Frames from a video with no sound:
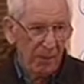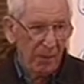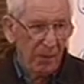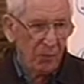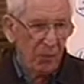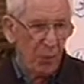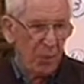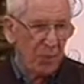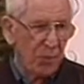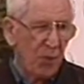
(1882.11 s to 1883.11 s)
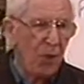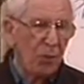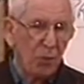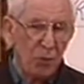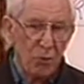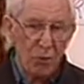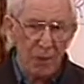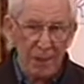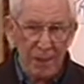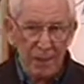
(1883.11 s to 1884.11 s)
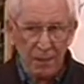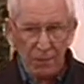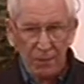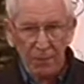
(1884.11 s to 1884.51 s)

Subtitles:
And if nobody's following you, you're not a leader.